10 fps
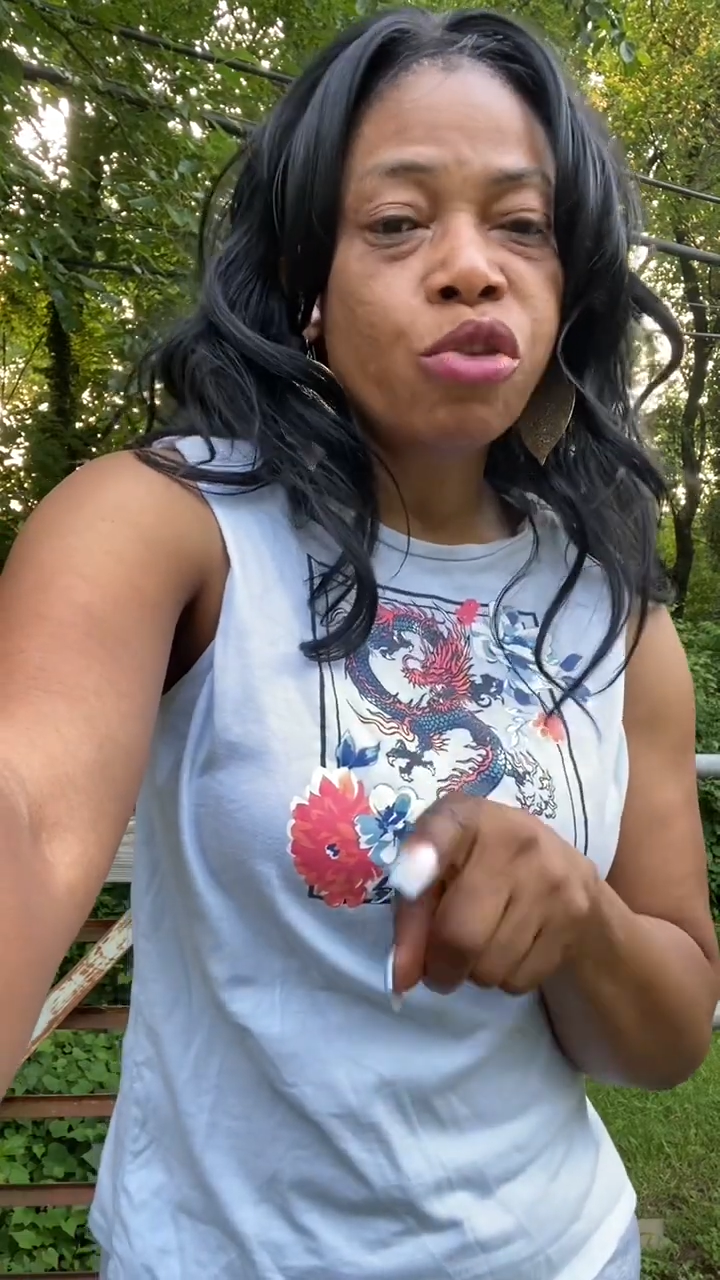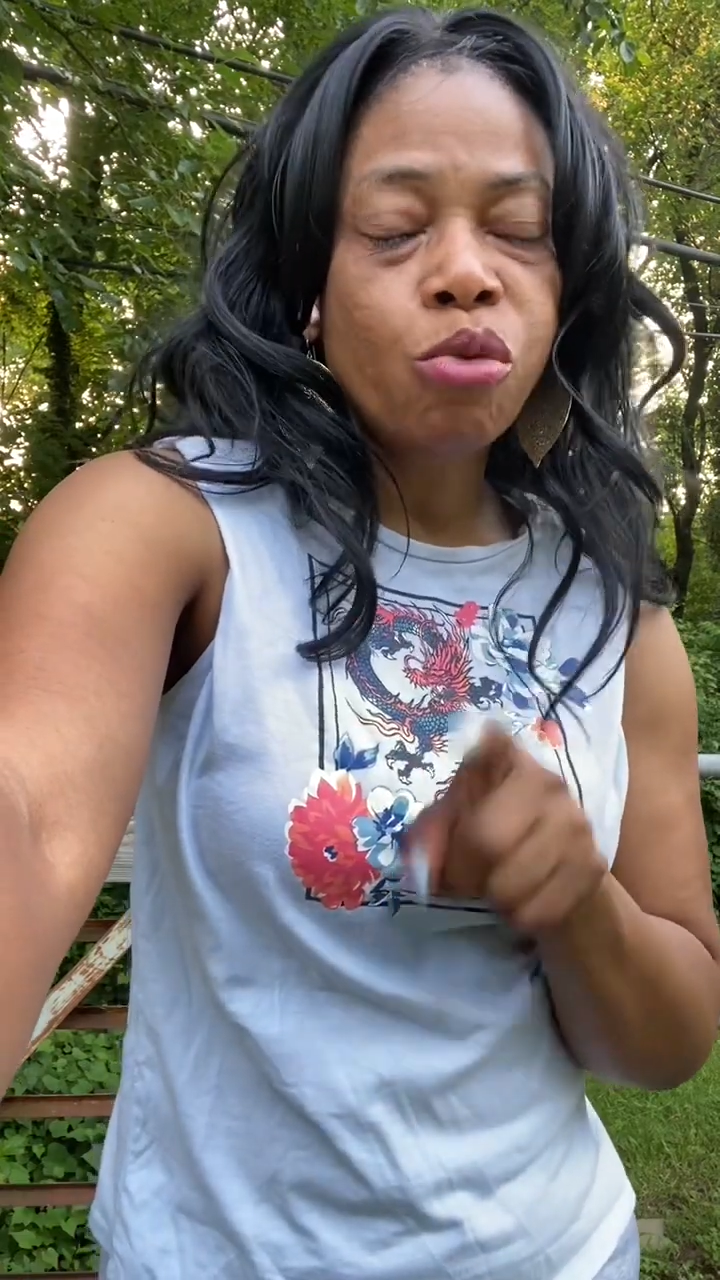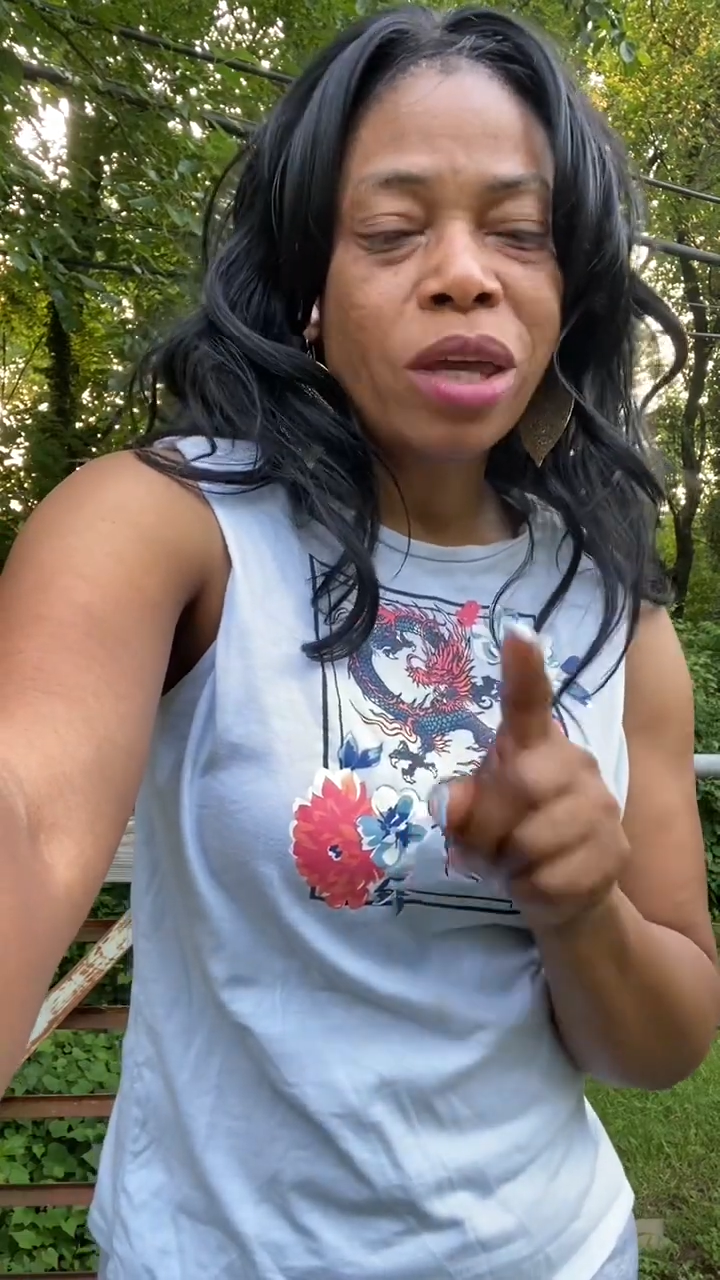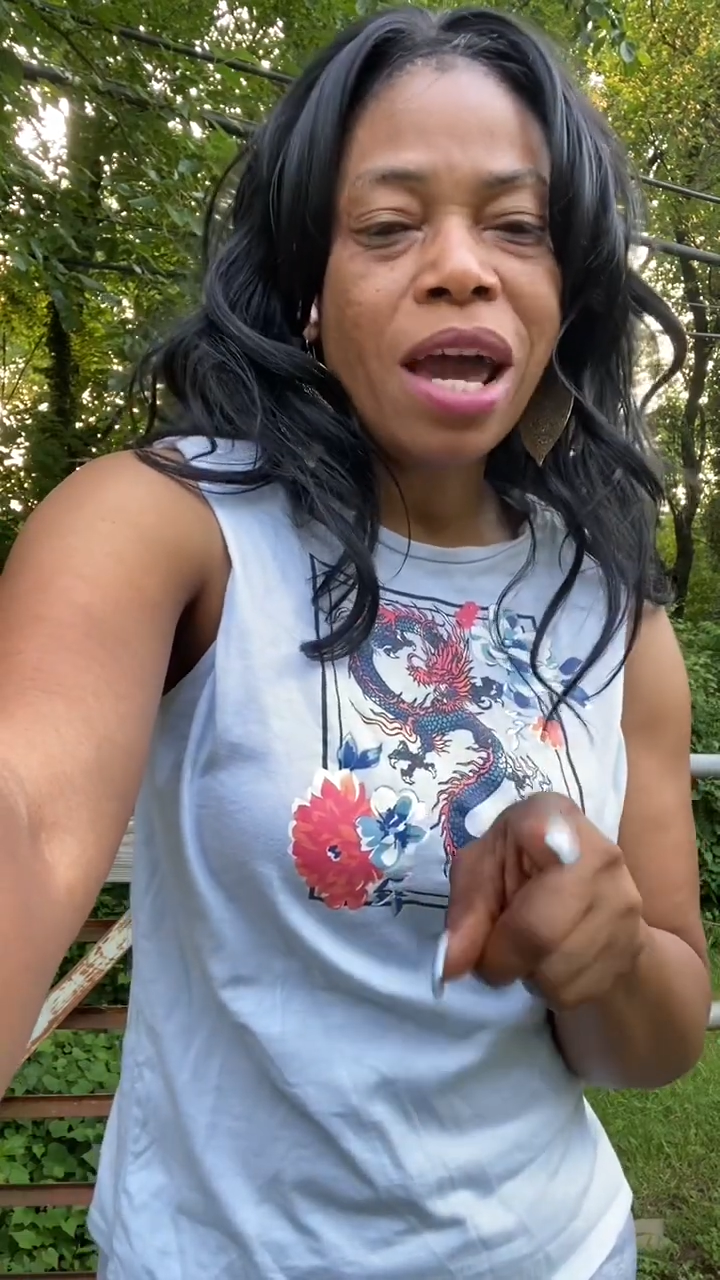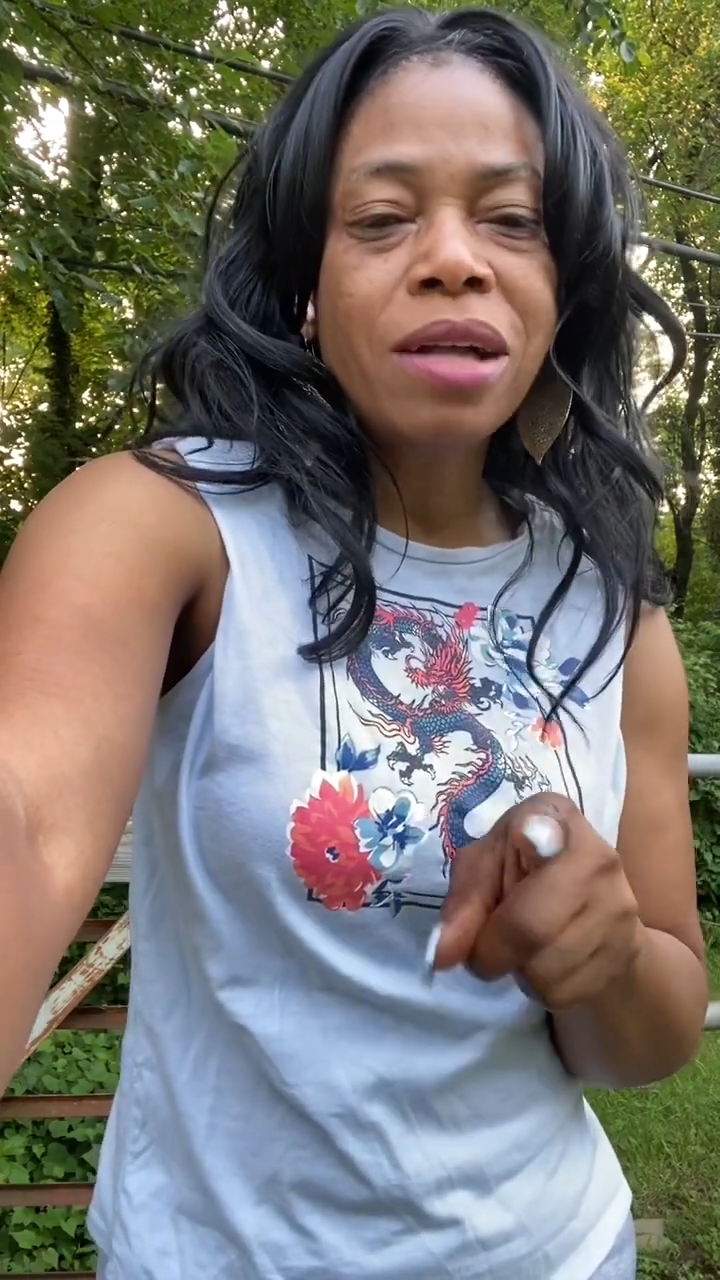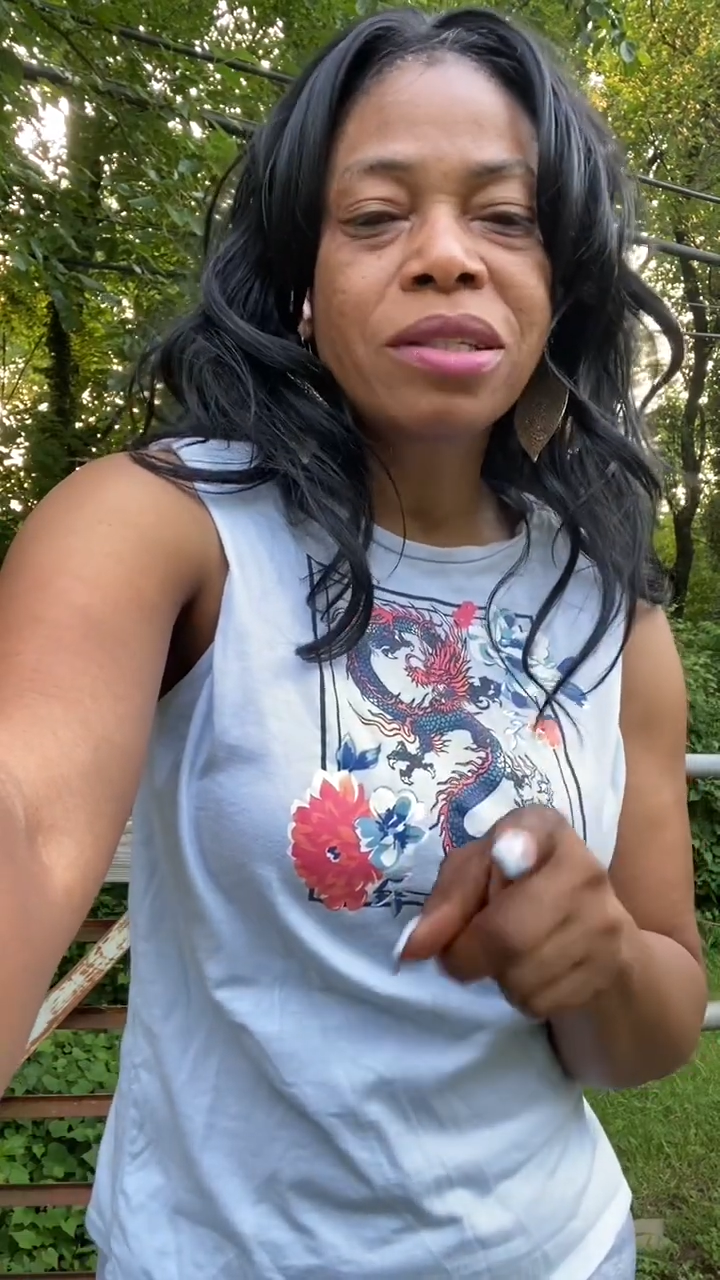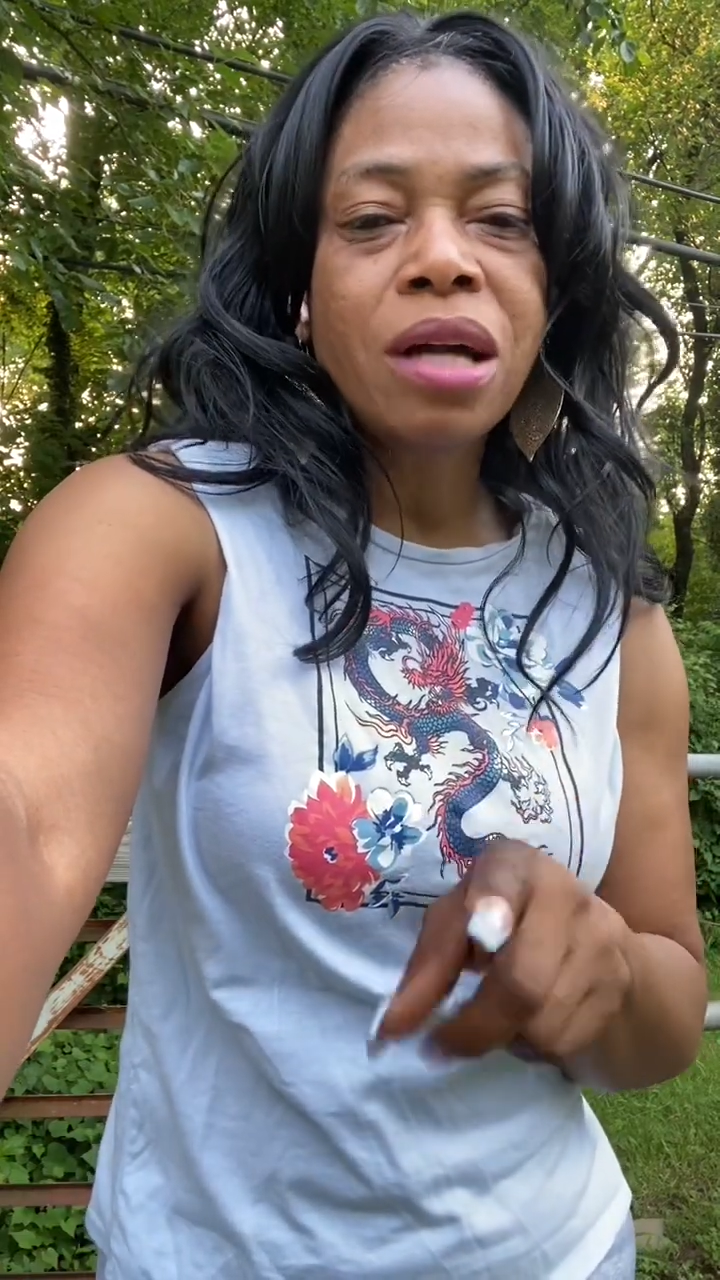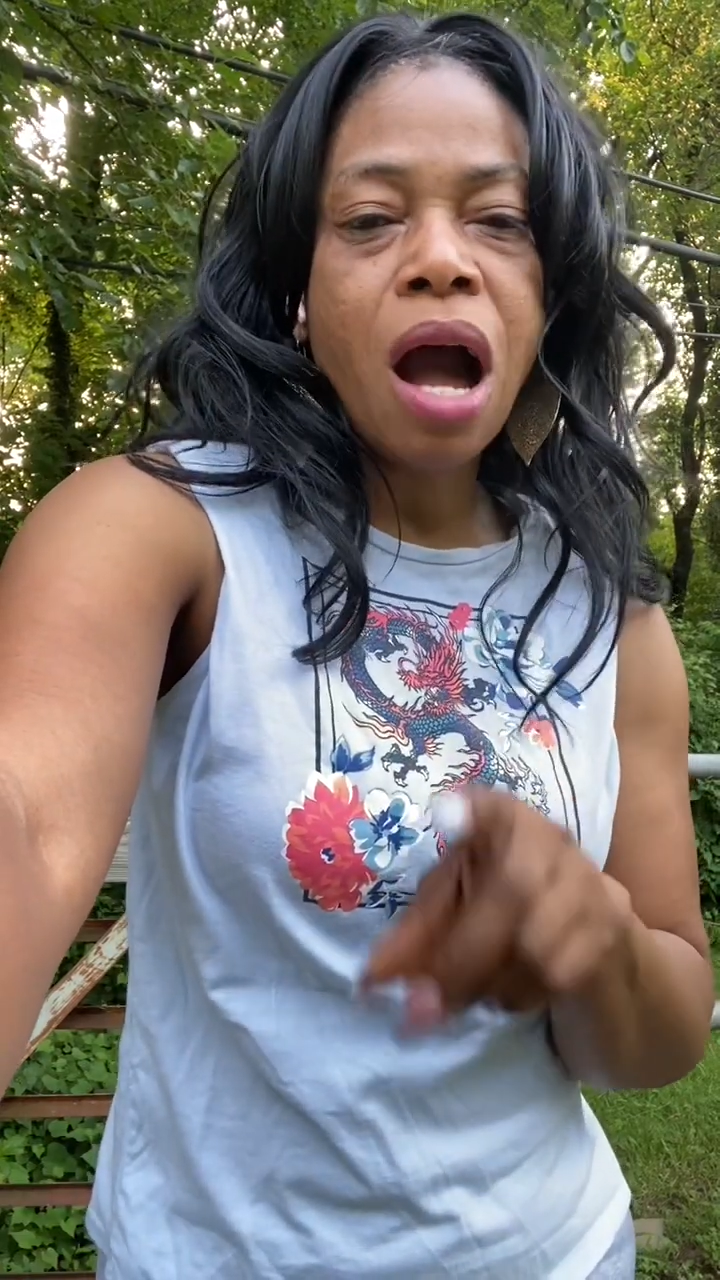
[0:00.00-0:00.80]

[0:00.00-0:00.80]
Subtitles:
through cancer.